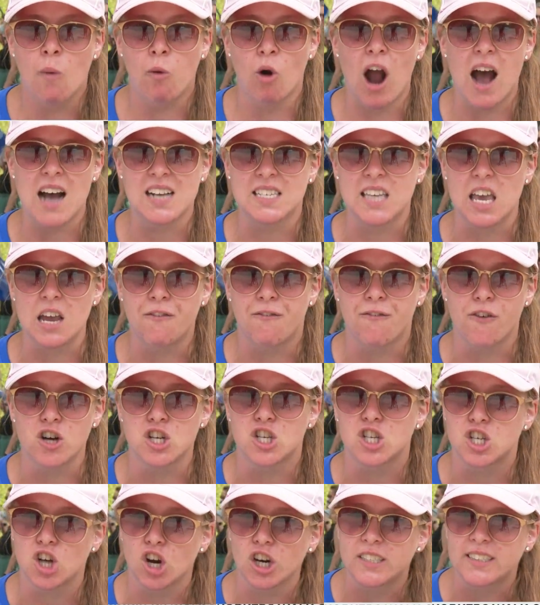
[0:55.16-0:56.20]
We're asking
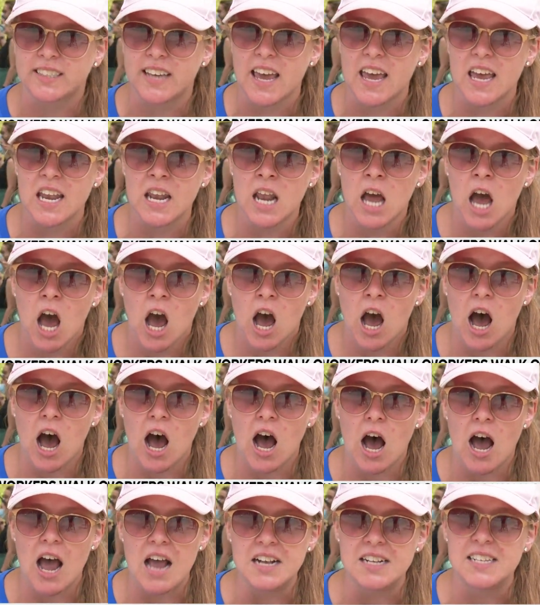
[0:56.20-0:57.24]
for certain
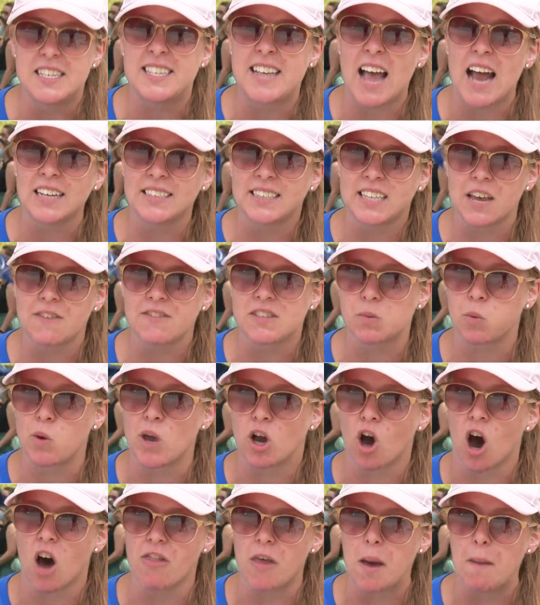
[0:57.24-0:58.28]
uh, incentives.
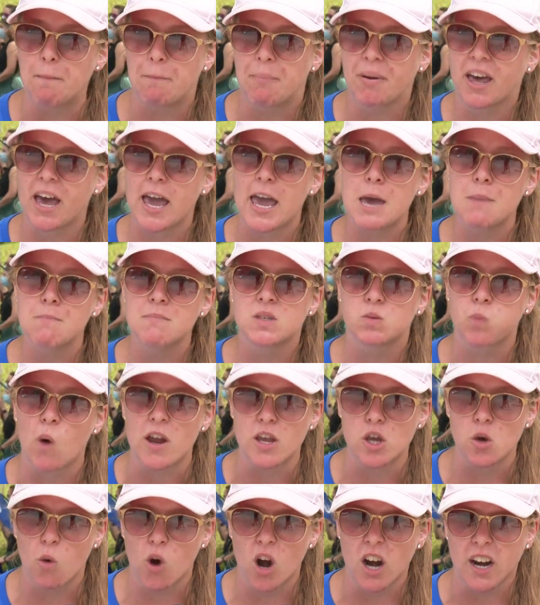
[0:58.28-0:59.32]
We call them primes
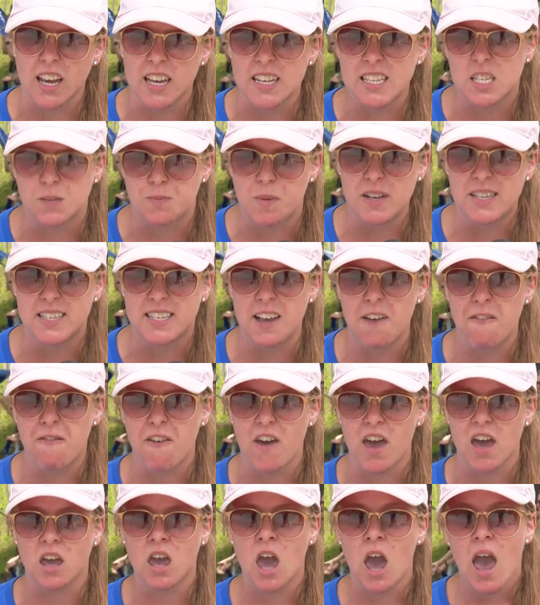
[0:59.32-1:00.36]
when you work in
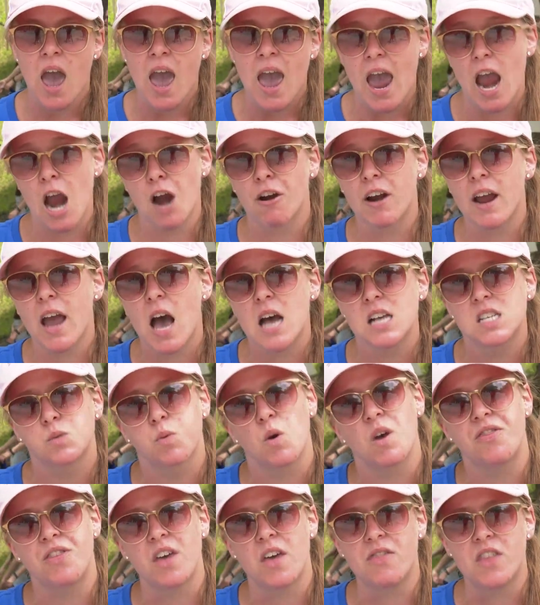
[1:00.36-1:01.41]
specific
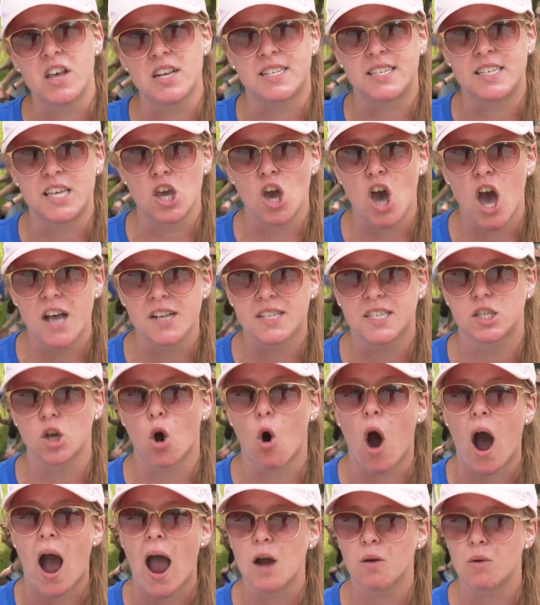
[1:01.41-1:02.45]
areas within the CIUSSS,
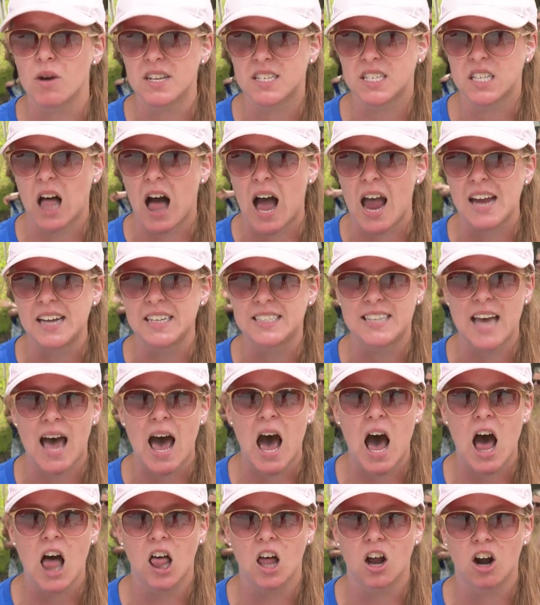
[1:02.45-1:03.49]
so high risk
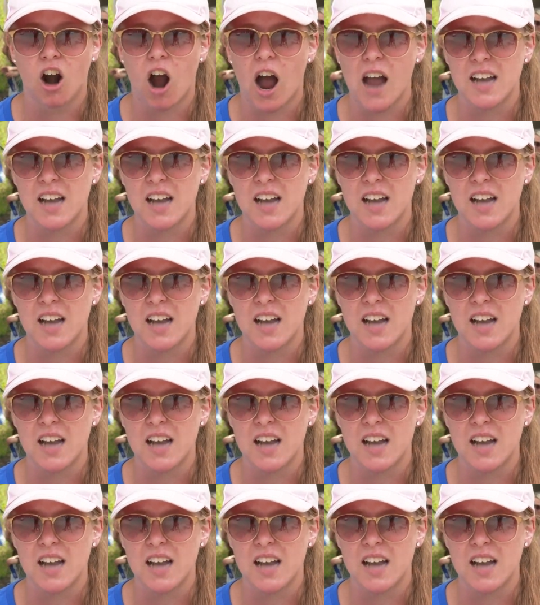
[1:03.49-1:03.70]
clientele or